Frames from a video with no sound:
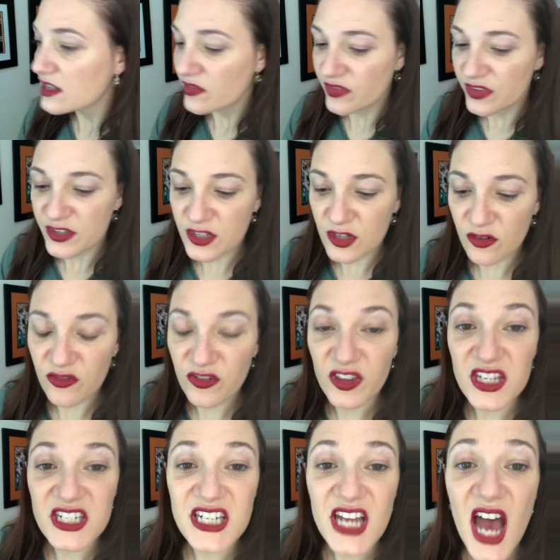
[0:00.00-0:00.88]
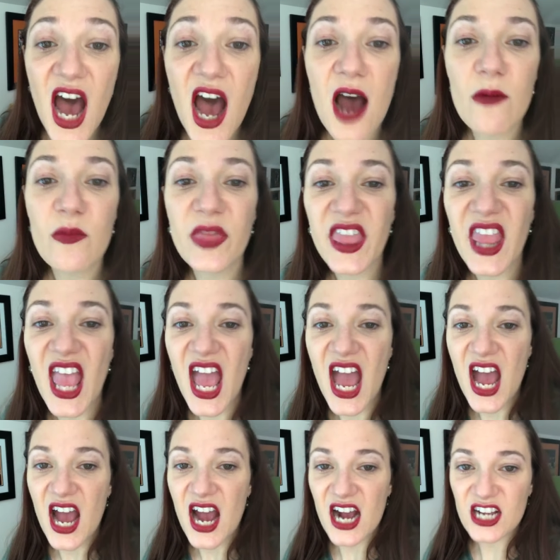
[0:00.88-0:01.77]
So for the top,
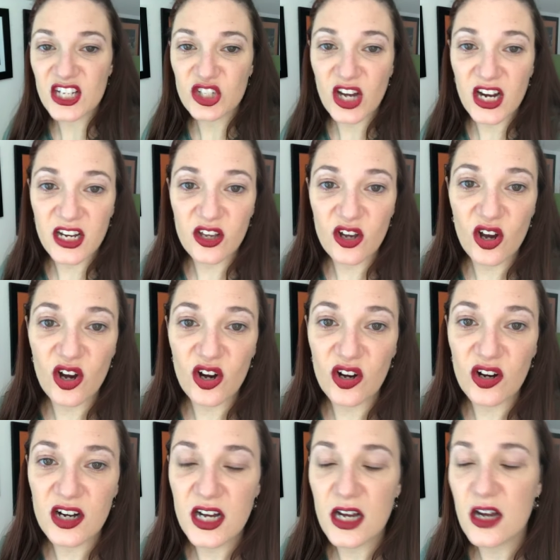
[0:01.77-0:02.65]
I try to go